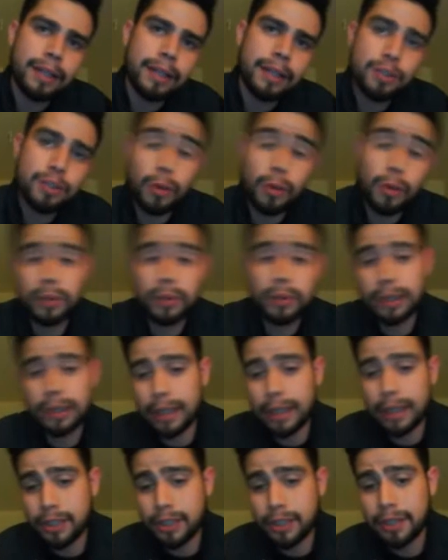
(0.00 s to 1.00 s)
showing the
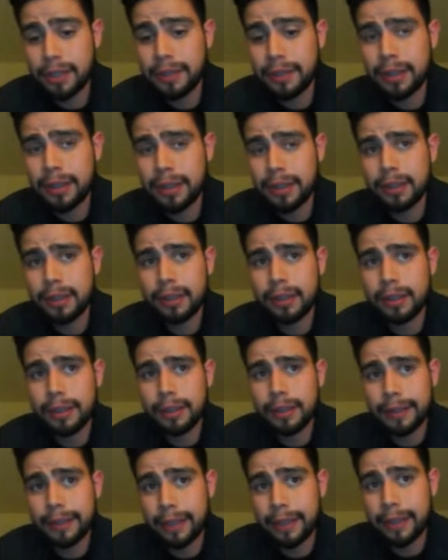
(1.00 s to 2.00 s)
cash generated
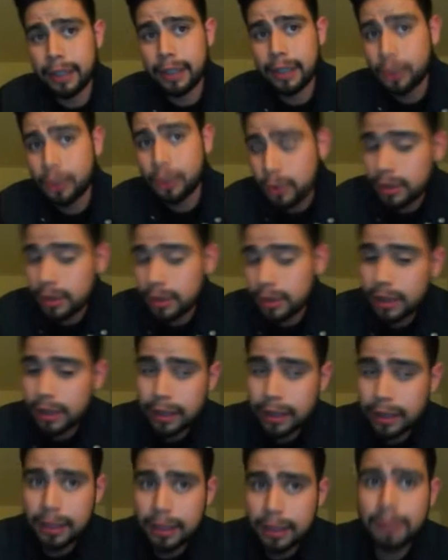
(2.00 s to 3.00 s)
and used in
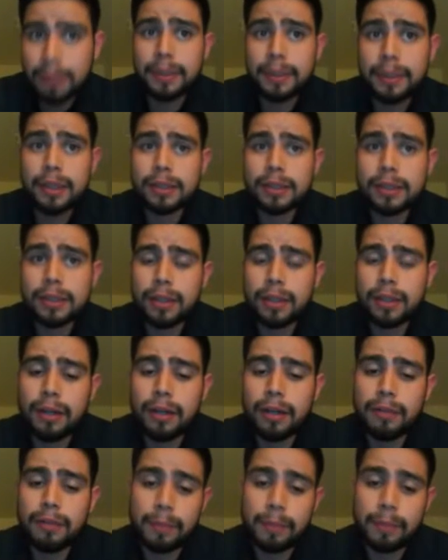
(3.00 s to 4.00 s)
activities of